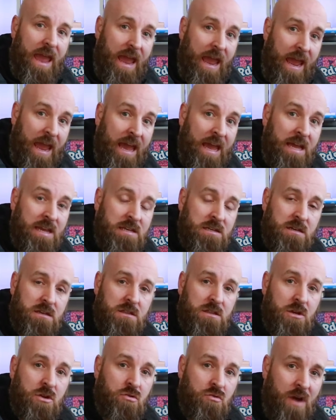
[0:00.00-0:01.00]
and
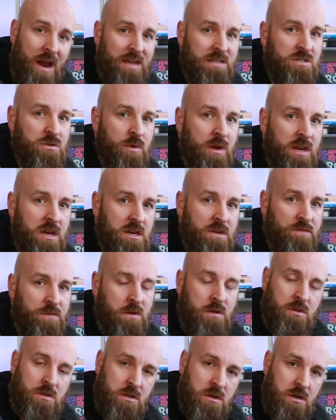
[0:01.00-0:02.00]
the graduated
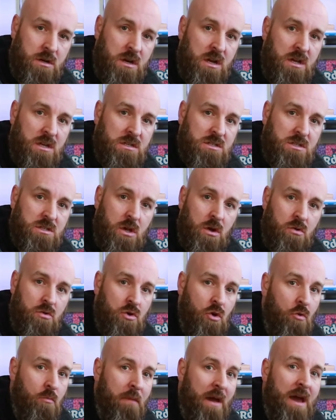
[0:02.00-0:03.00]
filter. So
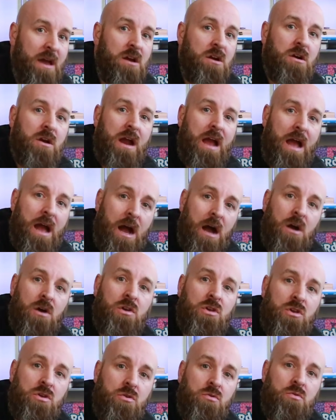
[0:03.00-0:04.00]
no matter how
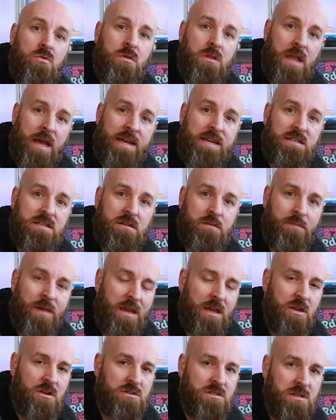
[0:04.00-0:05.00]
you like to
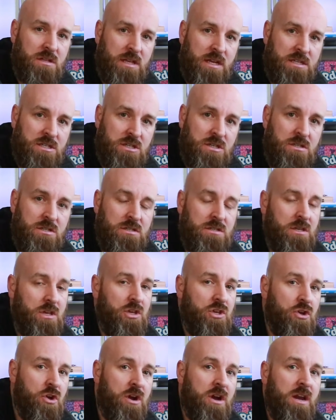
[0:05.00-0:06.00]
make your selections,
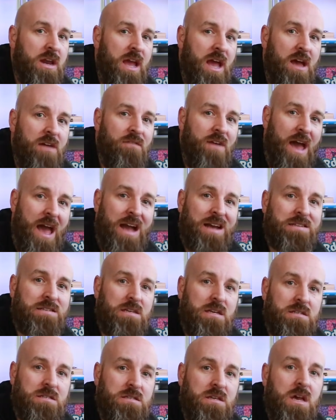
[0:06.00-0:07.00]
you're going to have
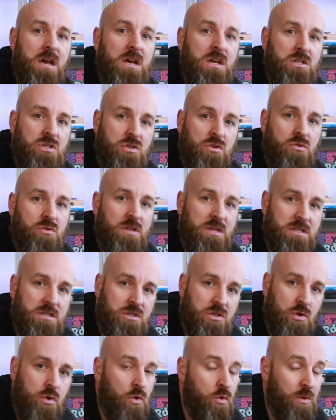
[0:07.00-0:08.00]
access to this
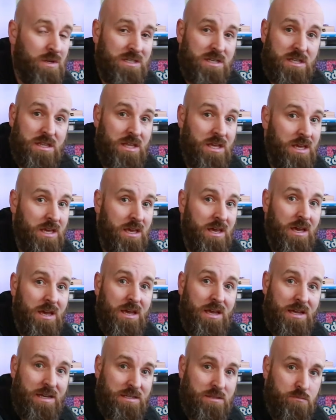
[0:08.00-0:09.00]
tool, which I think
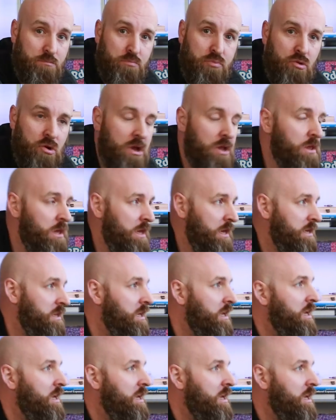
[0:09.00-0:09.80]
is brilliant.